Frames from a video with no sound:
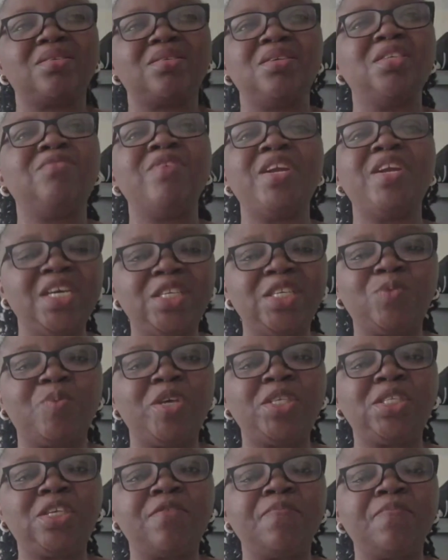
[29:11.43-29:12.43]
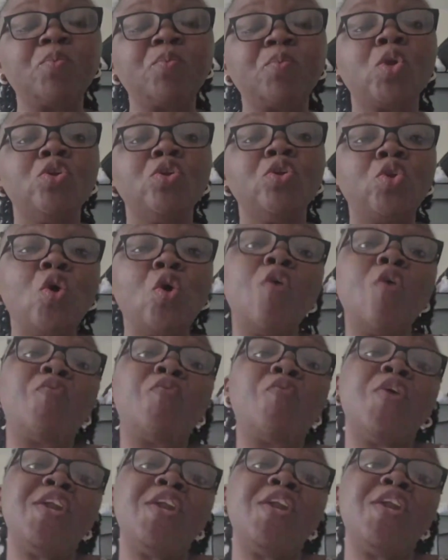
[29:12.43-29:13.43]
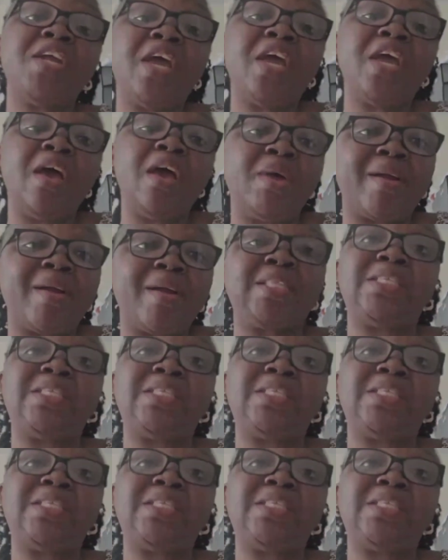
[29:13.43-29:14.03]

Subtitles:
it's very expensive. Though for the